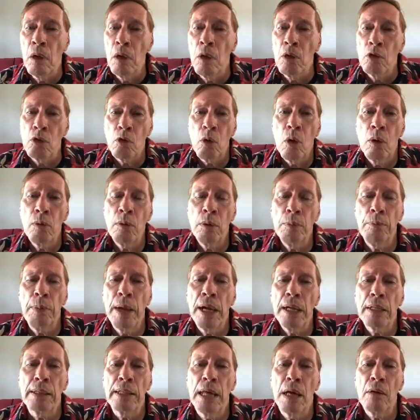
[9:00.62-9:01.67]
So I went
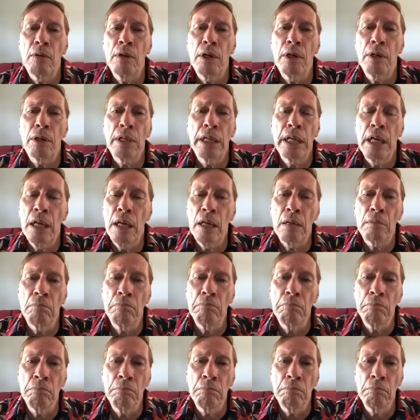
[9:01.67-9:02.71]
back down there again,
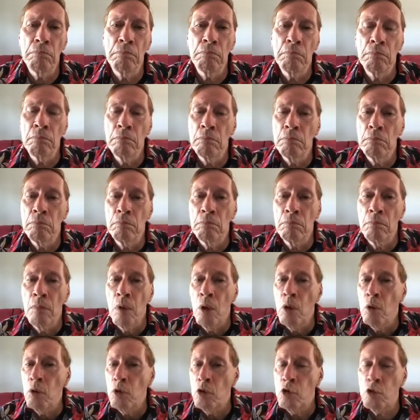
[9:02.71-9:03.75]

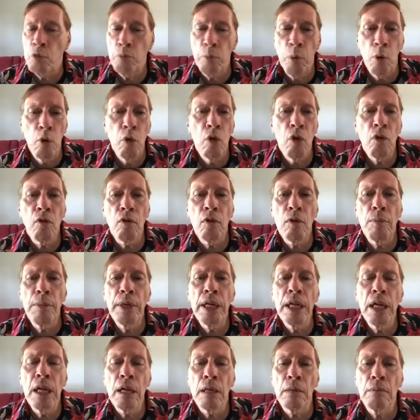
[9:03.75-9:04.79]
spoke over him
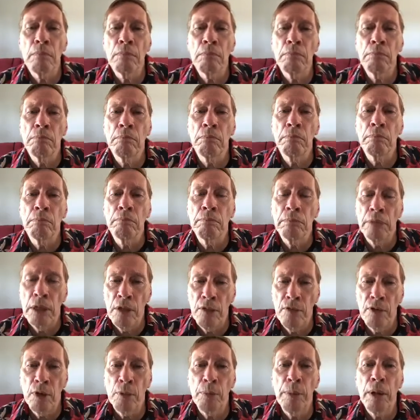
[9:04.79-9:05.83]
again. He
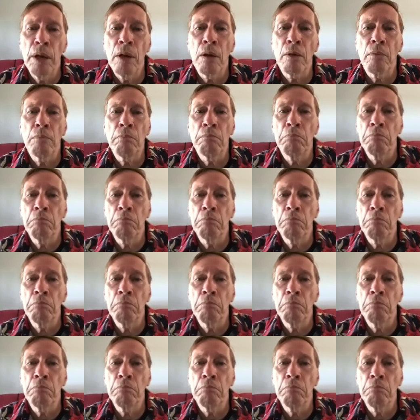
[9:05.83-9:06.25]
felt better.